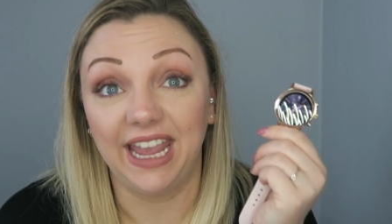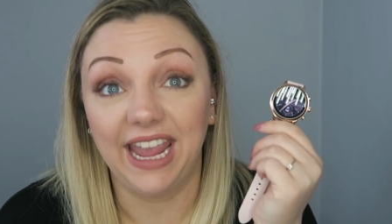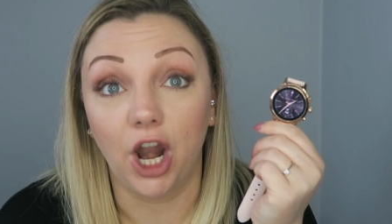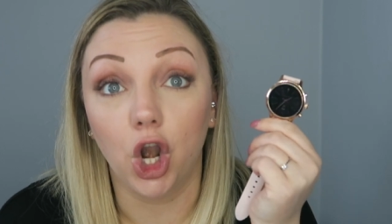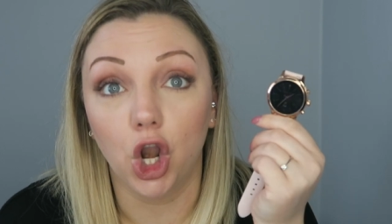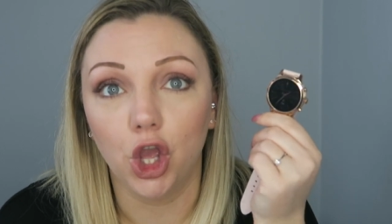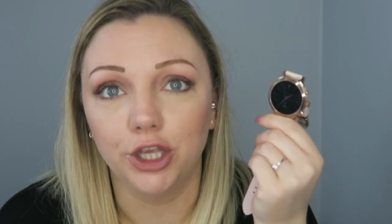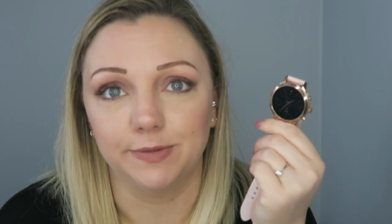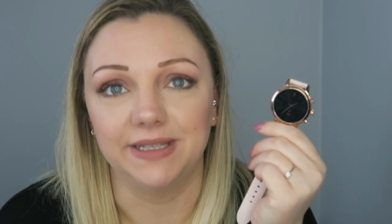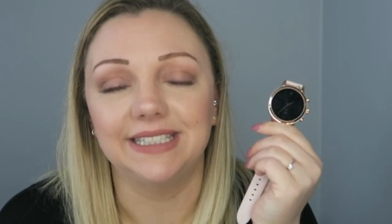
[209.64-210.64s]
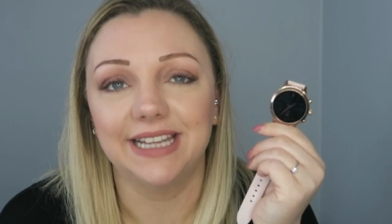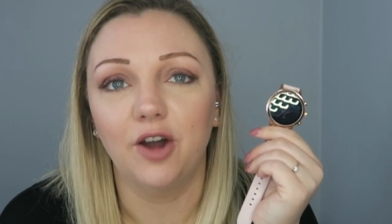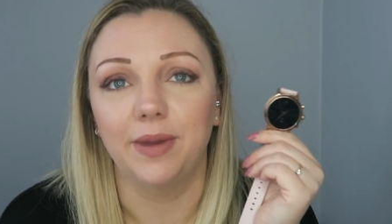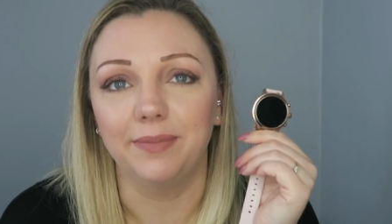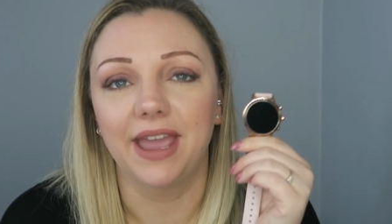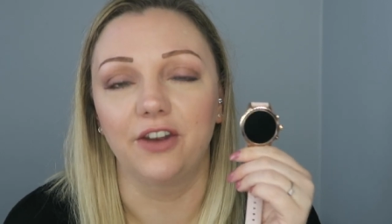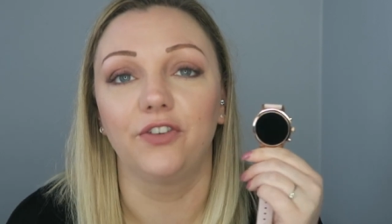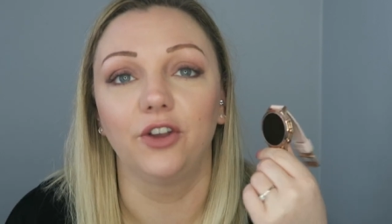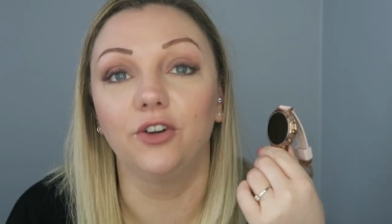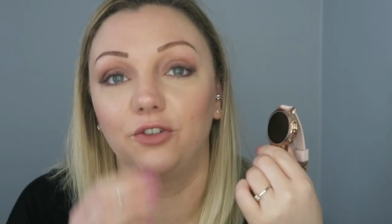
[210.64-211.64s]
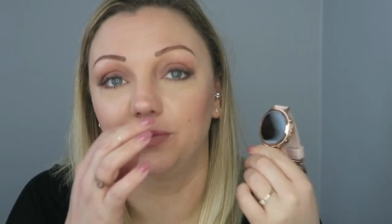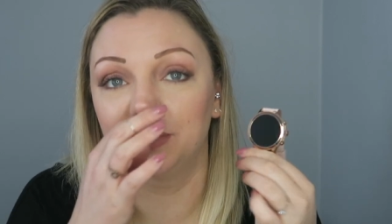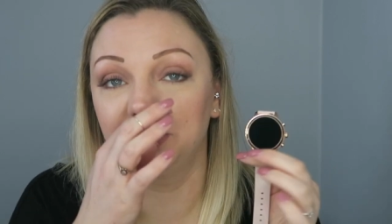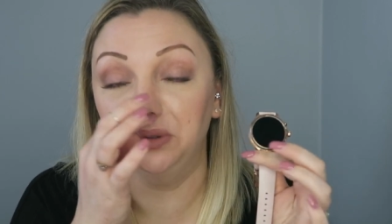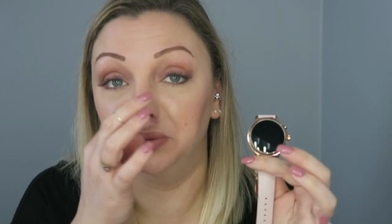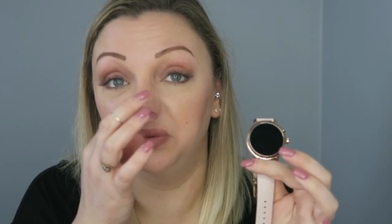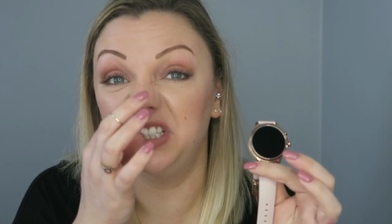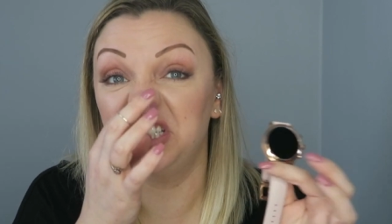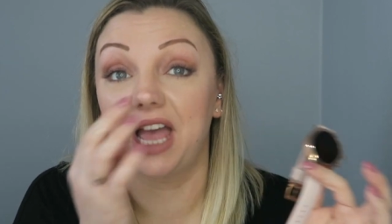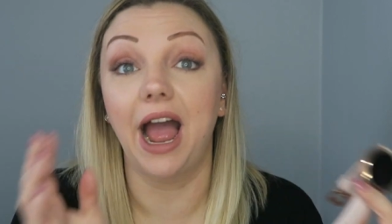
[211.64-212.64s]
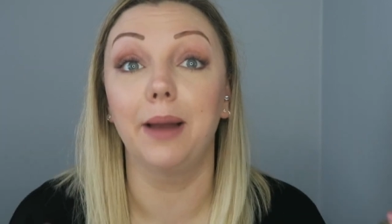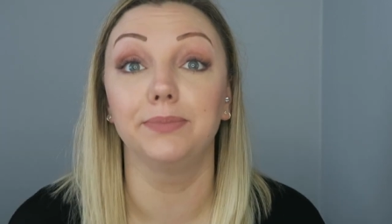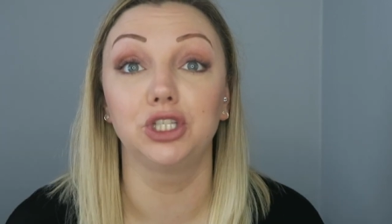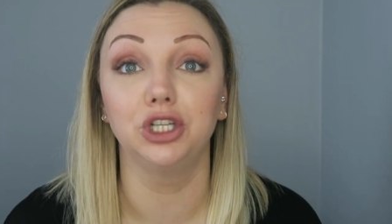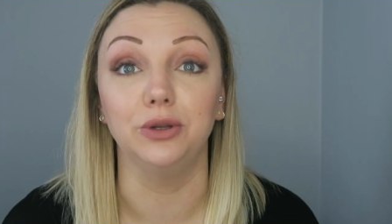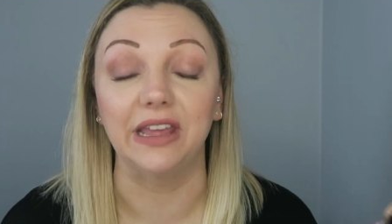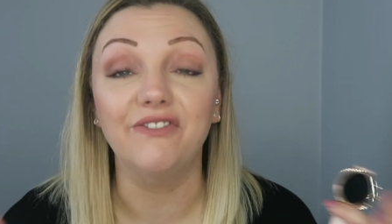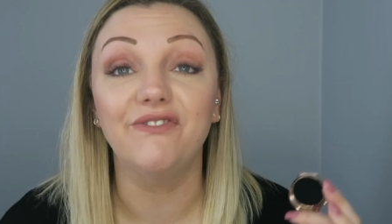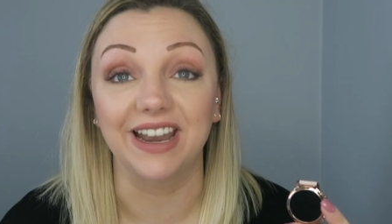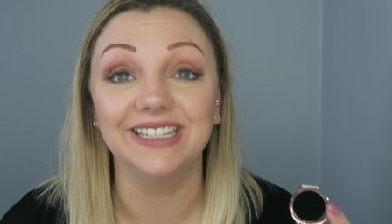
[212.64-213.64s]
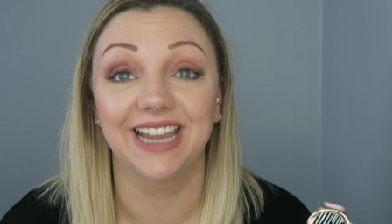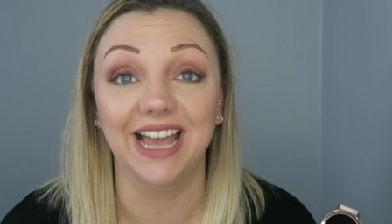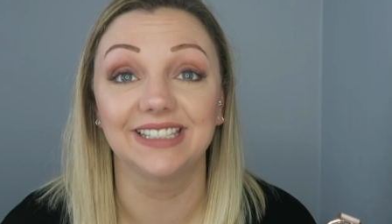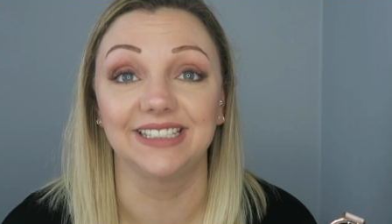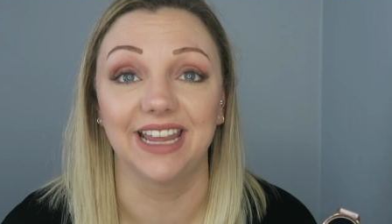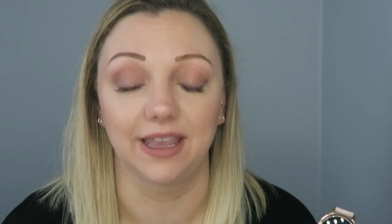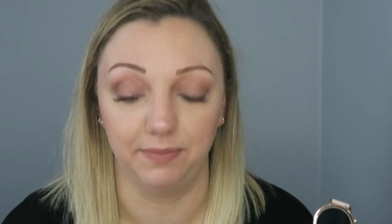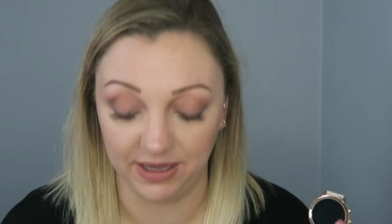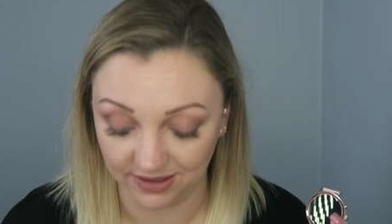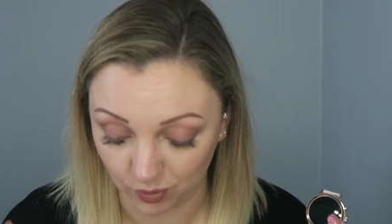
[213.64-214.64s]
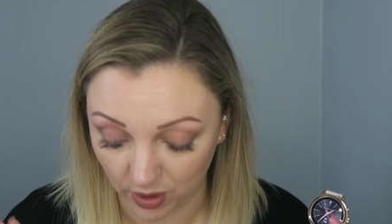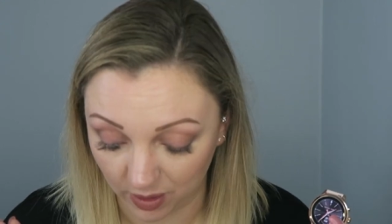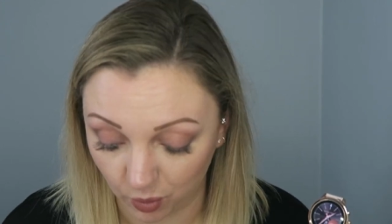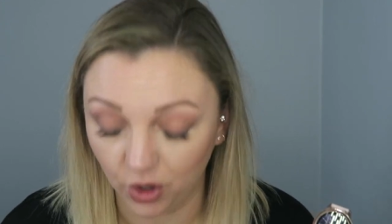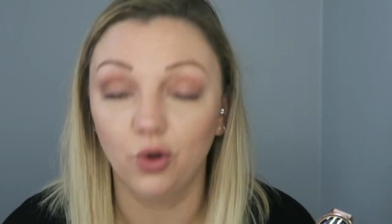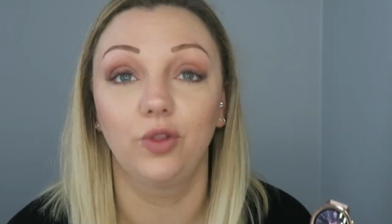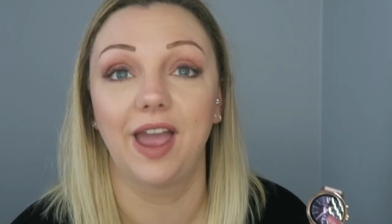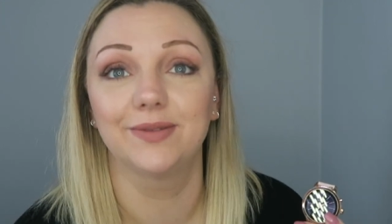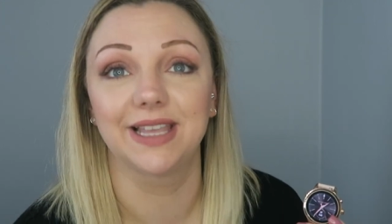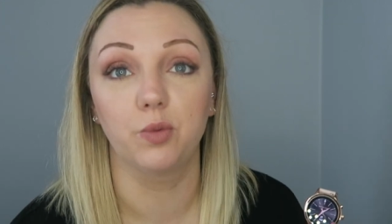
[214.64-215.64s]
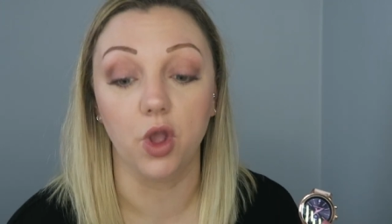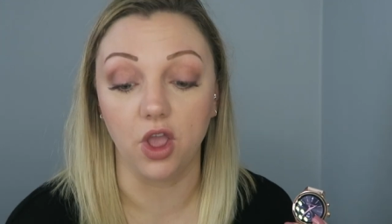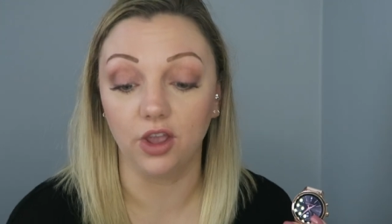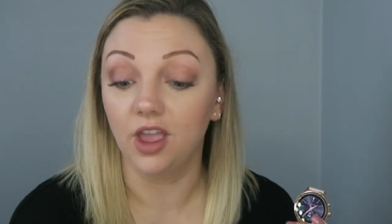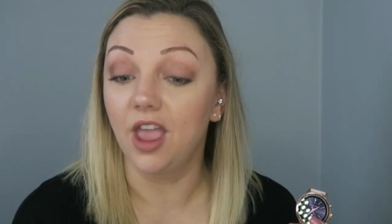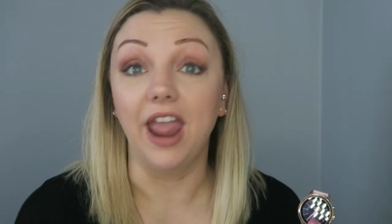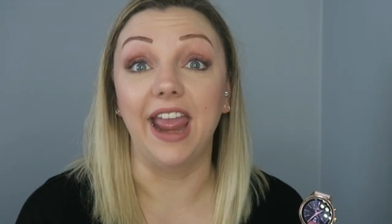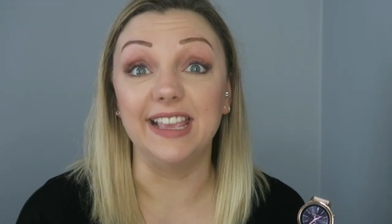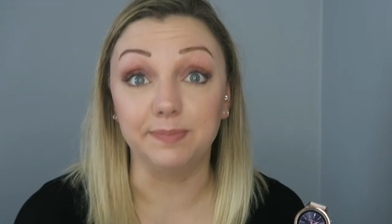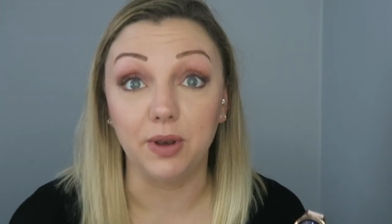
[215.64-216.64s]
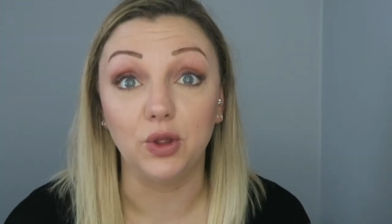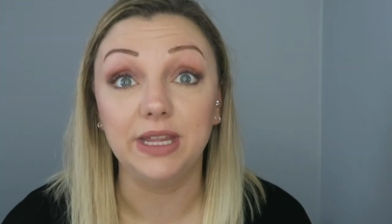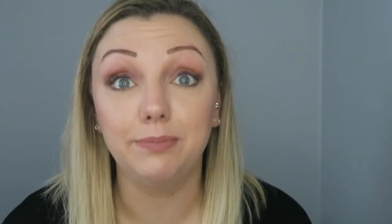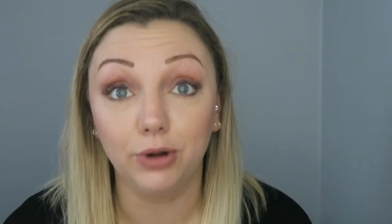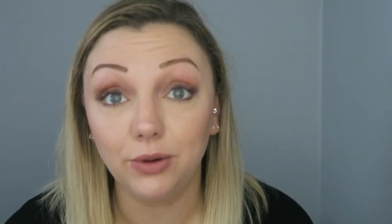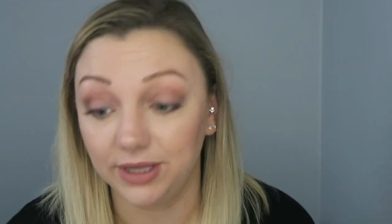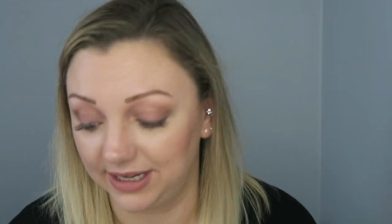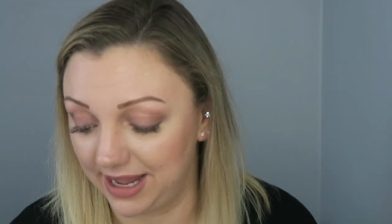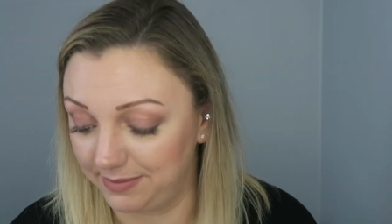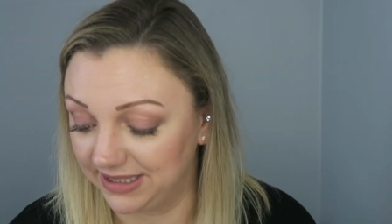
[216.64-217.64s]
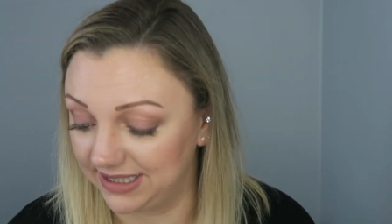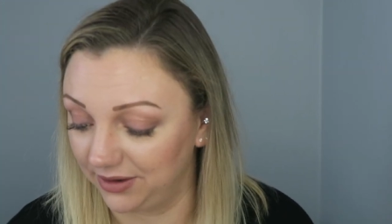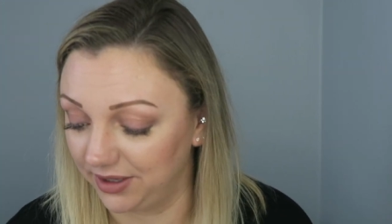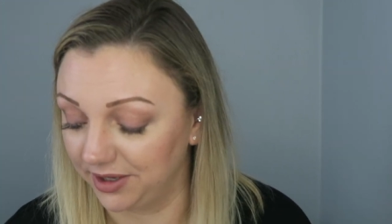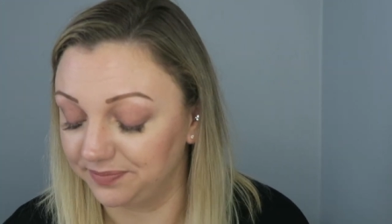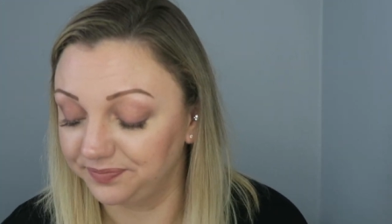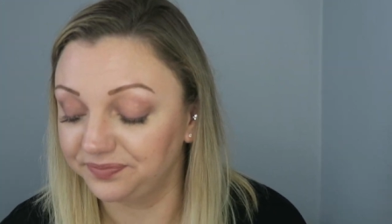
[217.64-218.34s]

it alerts me to tell me I'm getting a phone call from the school, which is absolutely fantastic because when I work all the hours I work, it's bloody brilliant, let me tell you.